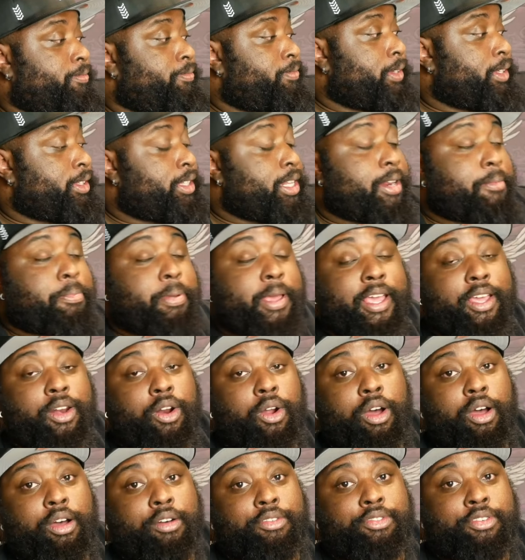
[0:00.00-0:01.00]
then it paid
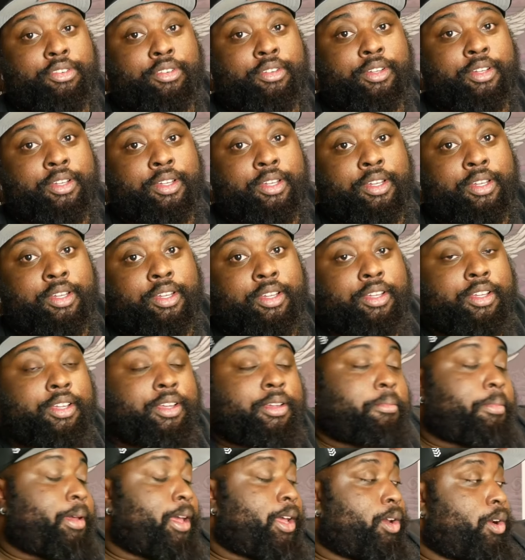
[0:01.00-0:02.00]
off.
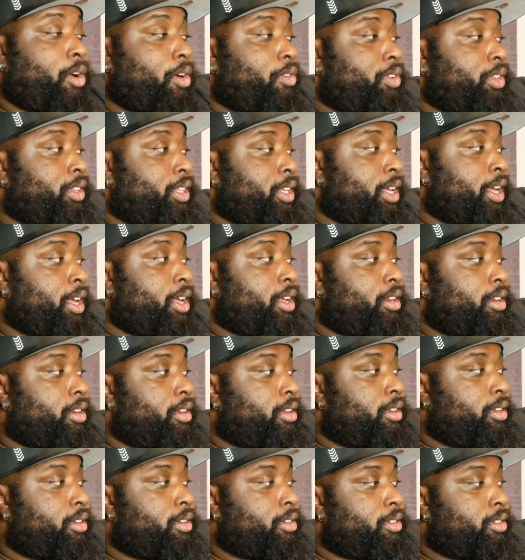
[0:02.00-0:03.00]
Paid off at the
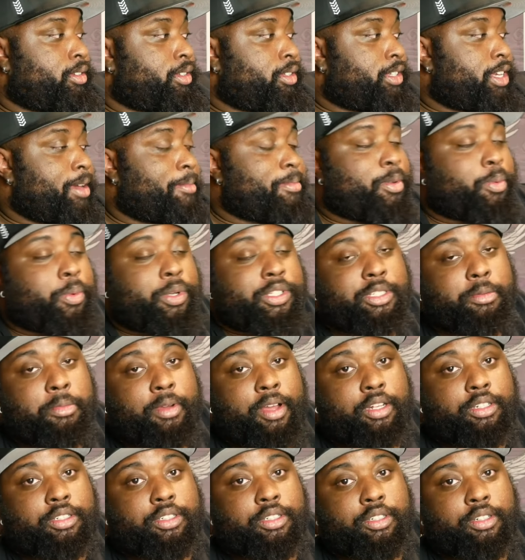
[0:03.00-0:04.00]
end. You kept your wits
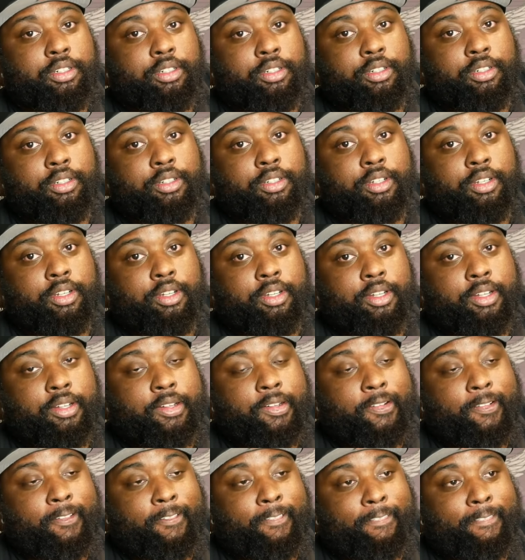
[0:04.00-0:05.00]
about you.
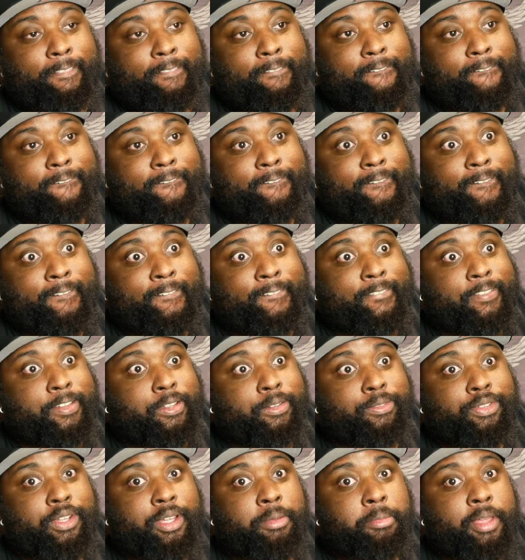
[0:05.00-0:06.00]
And
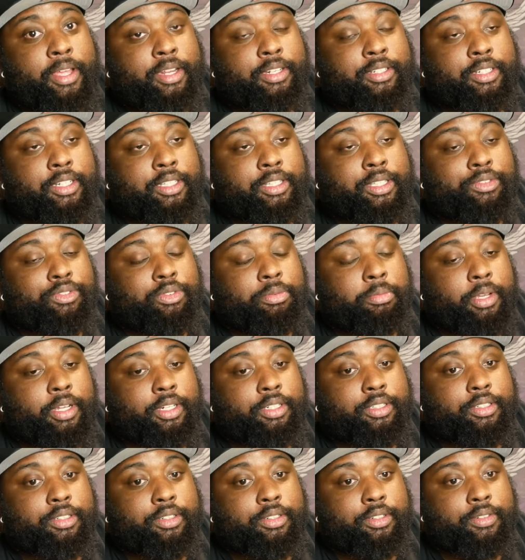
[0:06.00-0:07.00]
Sophia managed to get the
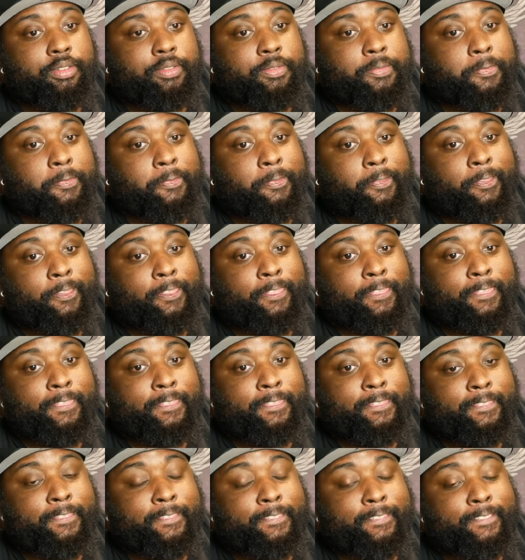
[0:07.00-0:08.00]
information
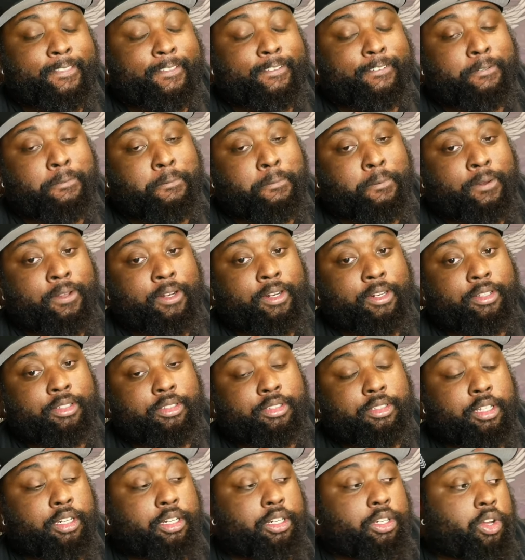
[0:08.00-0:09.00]
that she wanted.
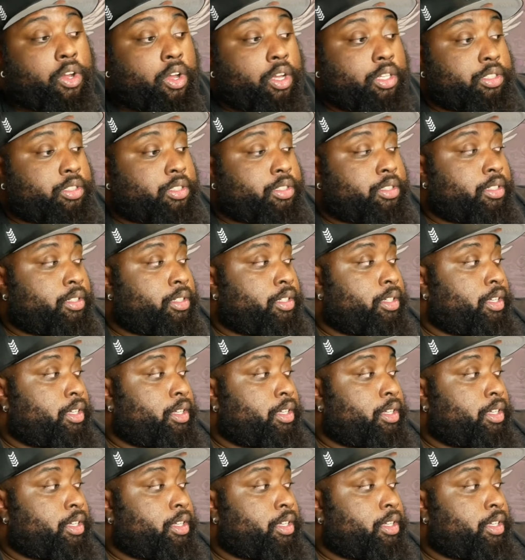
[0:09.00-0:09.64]
It's going to cost